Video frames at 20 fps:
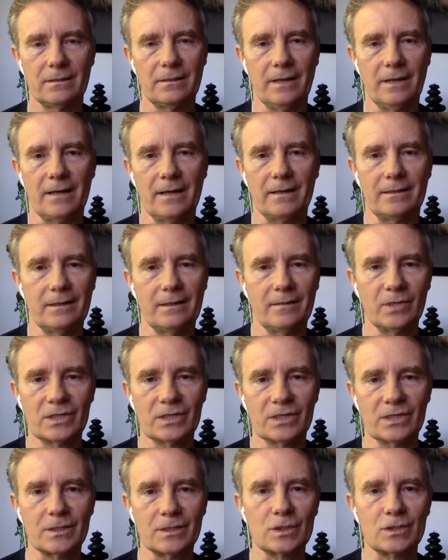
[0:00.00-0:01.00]
academic
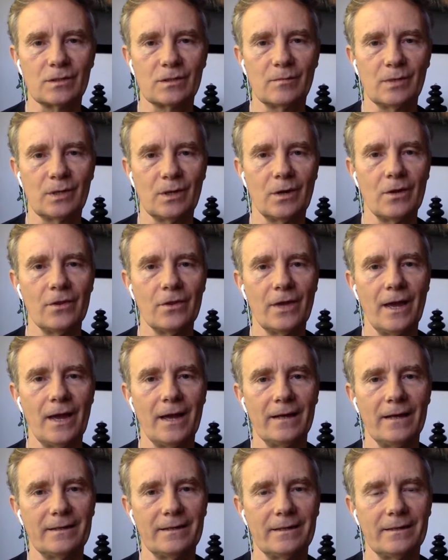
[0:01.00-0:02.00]
system and all
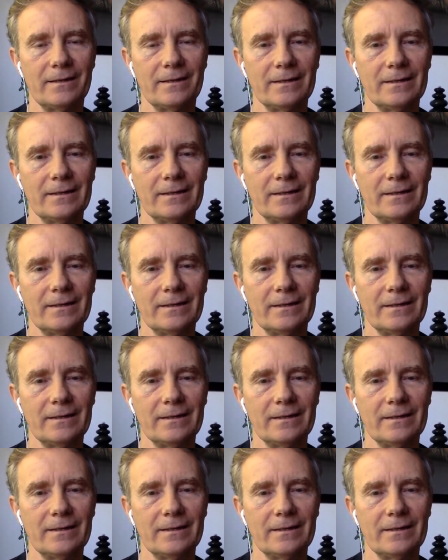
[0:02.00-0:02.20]
that. And